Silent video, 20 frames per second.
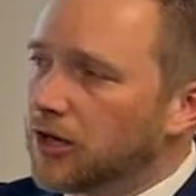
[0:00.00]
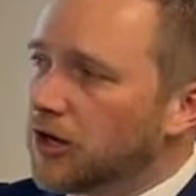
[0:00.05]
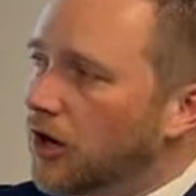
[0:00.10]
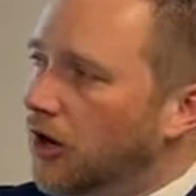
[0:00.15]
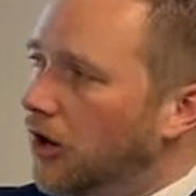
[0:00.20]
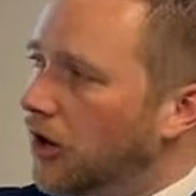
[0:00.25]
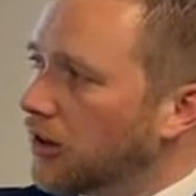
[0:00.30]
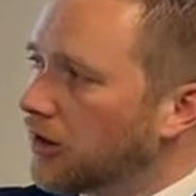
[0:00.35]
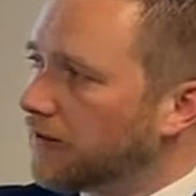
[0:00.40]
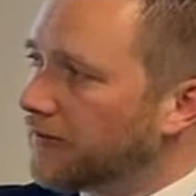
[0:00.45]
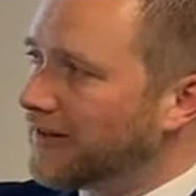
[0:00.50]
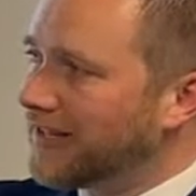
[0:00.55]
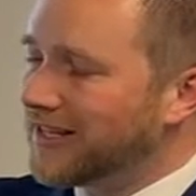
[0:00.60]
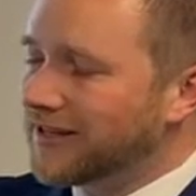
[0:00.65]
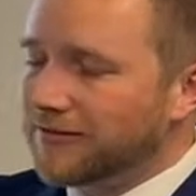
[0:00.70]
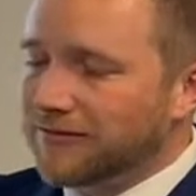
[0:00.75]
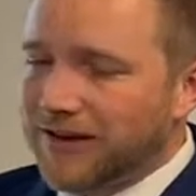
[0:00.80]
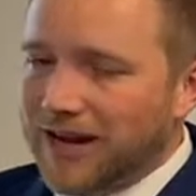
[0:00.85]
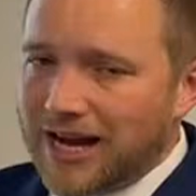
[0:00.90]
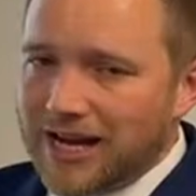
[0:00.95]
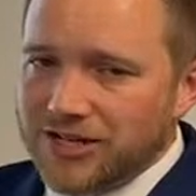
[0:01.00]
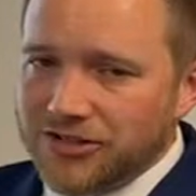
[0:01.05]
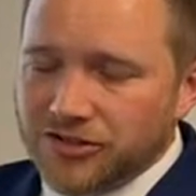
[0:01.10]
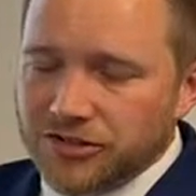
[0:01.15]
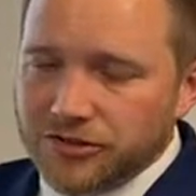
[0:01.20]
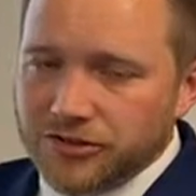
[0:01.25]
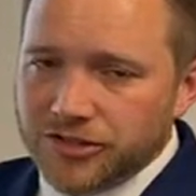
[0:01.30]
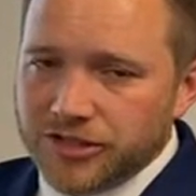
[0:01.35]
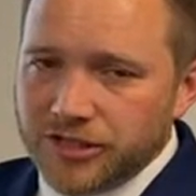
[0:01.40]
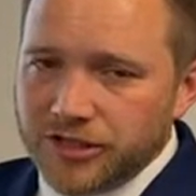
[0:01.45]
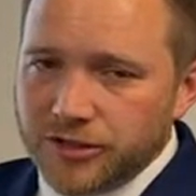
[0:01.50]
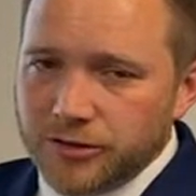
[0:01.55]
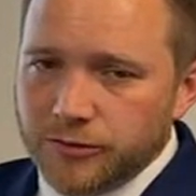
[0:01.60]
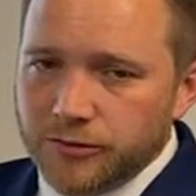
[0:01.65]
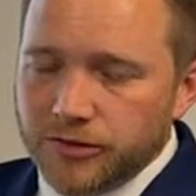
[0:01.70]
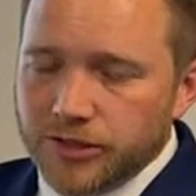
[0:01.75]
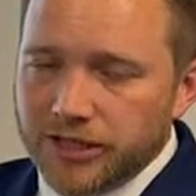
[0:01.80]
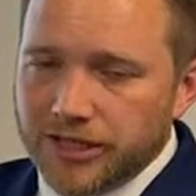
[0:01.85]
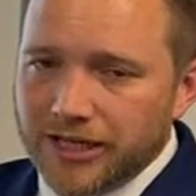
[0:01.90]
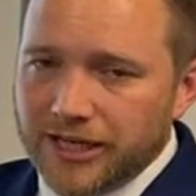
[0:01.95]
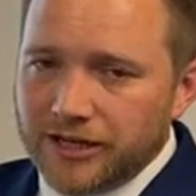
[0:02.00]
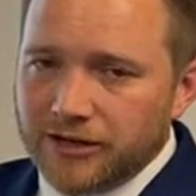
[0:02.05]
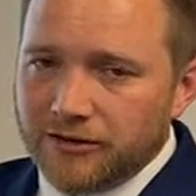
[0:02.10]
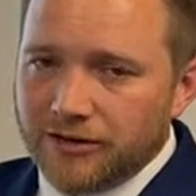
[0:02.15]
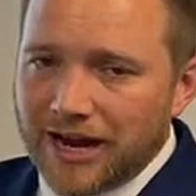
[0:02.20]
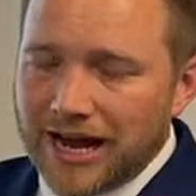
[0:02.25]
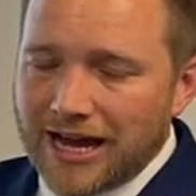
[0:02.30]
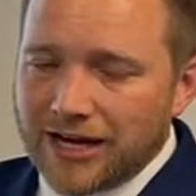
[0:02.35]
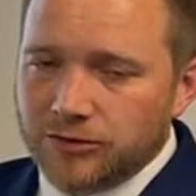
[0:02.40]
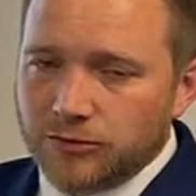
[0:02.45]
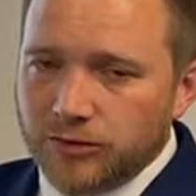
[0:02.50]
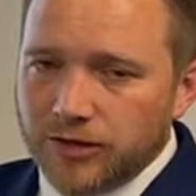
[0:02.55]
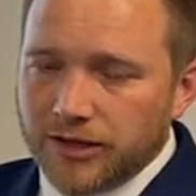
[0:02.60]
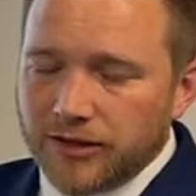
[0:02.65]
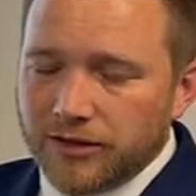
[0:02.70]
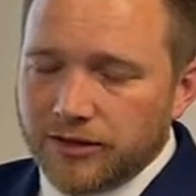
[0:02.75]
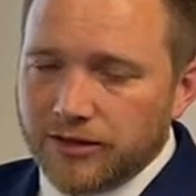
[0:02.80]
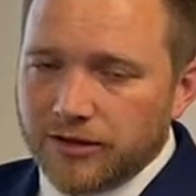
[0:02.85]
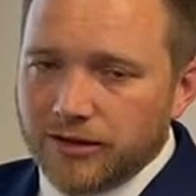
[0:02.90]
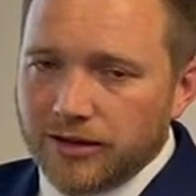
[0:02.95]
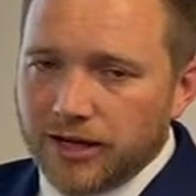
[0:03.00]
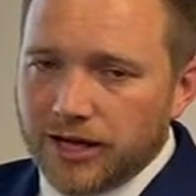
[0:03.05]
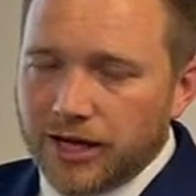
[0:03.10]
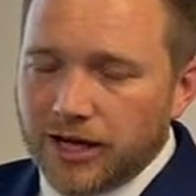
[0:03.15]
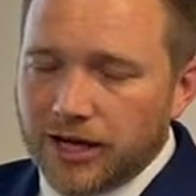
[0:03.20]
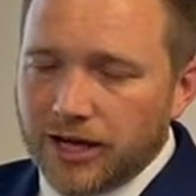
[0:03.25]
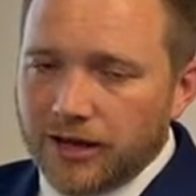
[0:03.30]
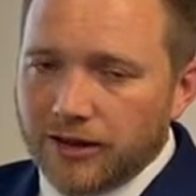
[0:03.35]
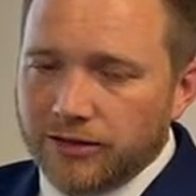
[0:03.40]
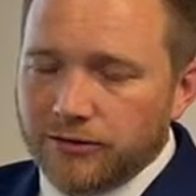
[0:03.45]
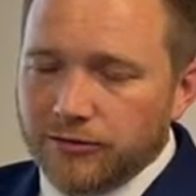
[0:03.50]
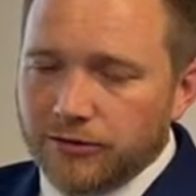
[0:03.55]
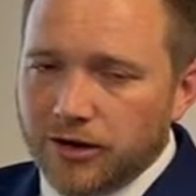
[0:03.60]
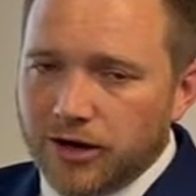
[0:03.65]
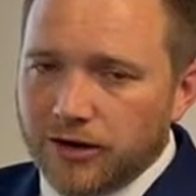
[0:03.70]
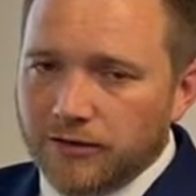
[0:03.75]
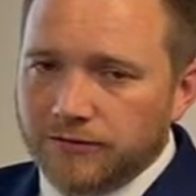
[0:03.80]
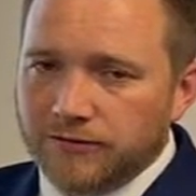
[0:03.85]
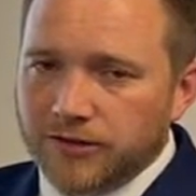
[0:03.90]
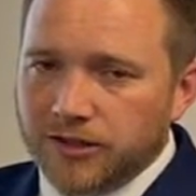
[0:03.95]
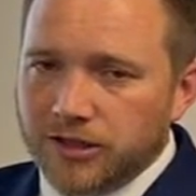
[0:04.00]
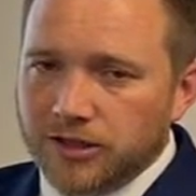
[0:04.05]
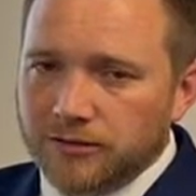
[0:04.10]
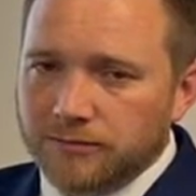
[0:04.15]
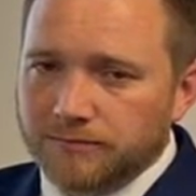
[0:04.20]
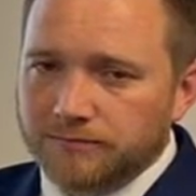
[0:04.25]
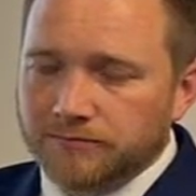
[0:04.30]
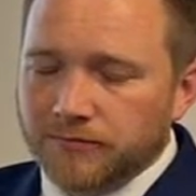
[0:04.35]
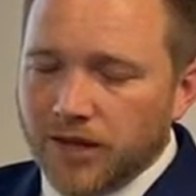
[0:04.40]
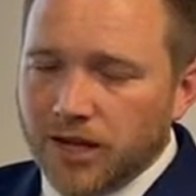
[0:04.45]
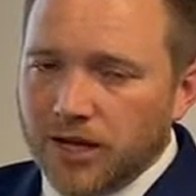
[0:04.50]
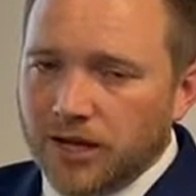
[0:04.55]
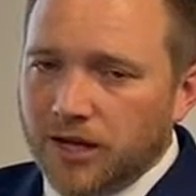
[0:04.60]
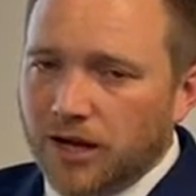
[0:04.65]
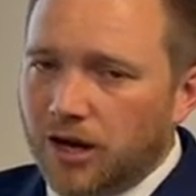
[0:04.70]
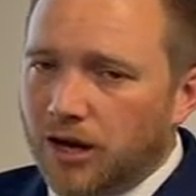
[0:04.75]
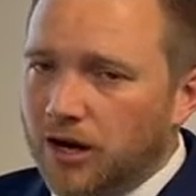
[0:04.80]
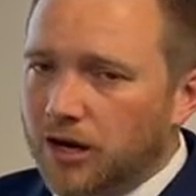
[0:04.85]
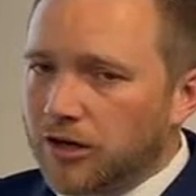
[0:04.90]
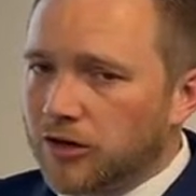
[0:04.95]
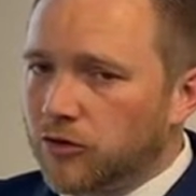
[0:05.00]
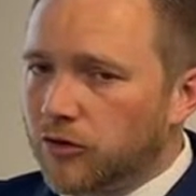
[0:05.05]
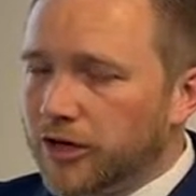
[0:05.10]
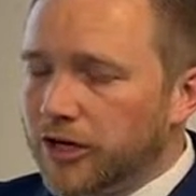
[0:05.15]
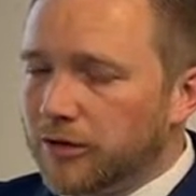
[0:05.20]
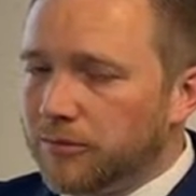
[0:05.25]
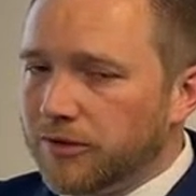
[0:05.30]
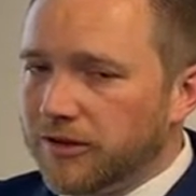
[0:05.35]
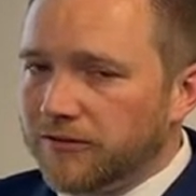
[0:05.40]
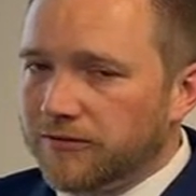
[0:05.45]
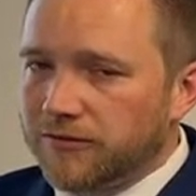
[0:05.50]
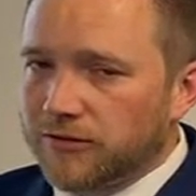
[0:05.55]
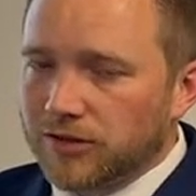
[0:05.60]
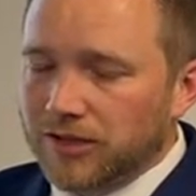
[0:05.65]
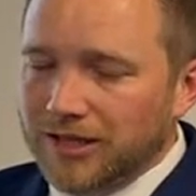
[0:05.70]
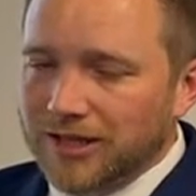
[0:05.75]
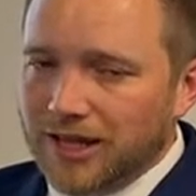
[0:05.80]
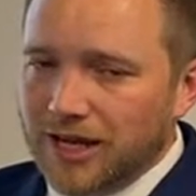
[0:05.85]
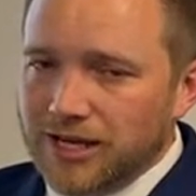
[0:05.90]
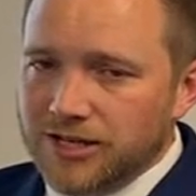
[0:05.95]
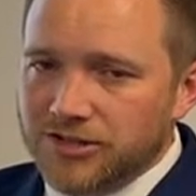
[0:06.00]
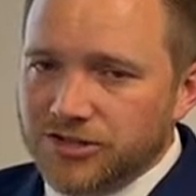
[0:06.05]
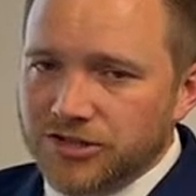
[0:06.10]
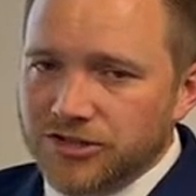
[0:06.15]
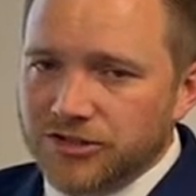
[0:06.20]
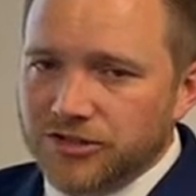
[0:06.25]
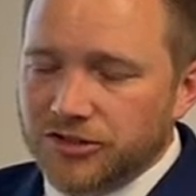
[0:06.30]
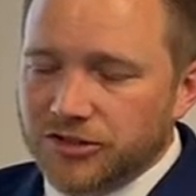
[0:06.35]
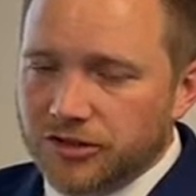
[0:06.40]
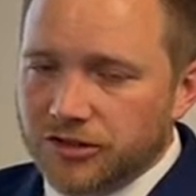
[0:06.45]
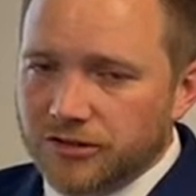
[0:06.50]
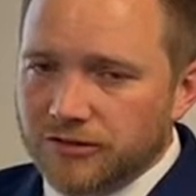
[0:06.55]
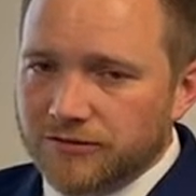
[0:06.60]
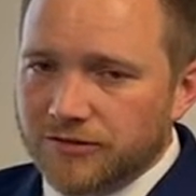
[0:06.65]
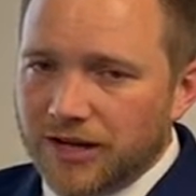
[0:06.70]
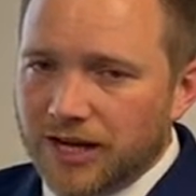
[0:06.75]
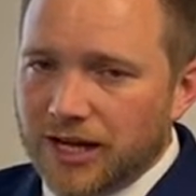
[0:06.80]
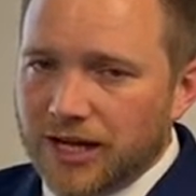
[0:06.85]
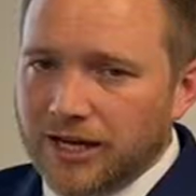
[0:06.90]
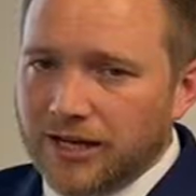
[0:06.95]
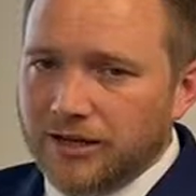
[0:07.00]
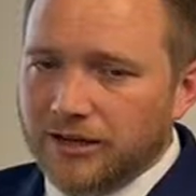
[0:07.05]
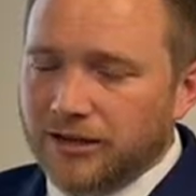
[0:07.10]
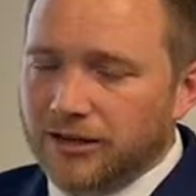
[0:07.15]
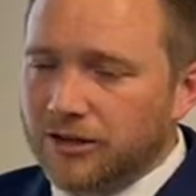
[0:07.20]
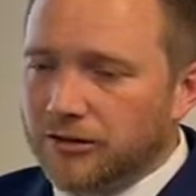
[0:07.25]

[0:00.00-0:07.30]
All of the advisors that you would interact with through our firm are going to be fully licensed, certified,